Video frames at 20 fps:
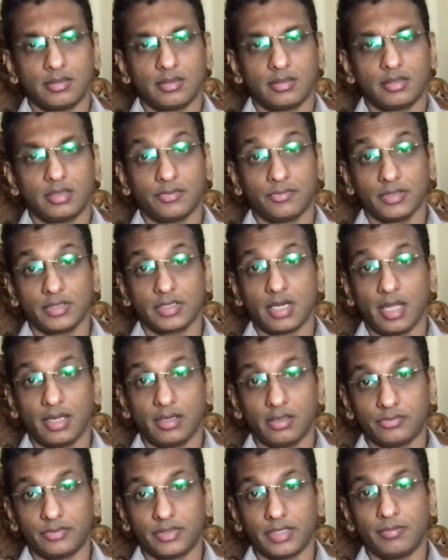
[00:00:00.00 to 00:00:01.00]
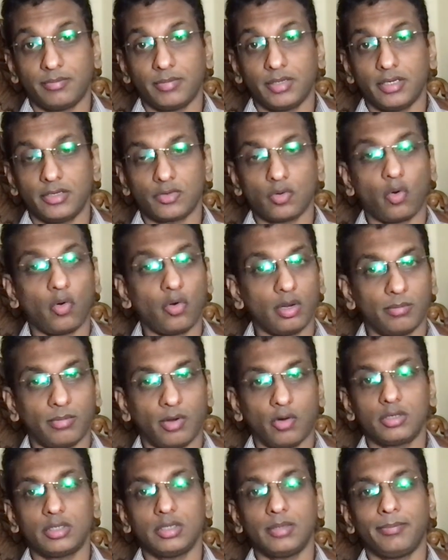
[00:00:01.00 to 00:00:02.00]
the first line of treatment is all
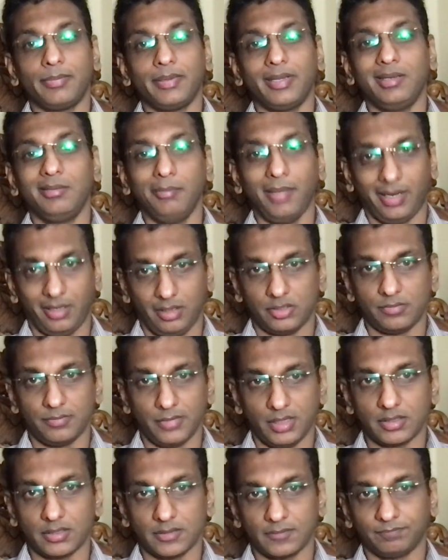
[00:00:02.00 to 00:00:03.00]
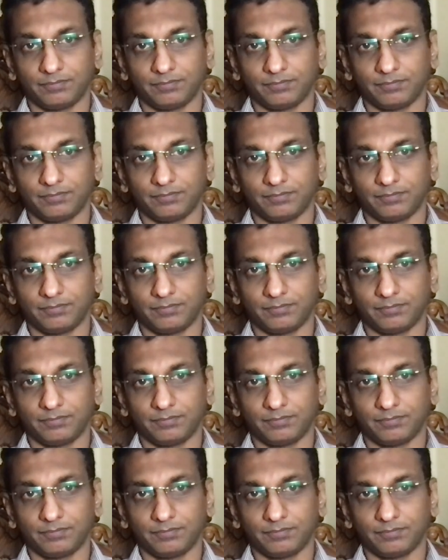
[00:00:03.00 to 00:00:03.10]
about the pain management.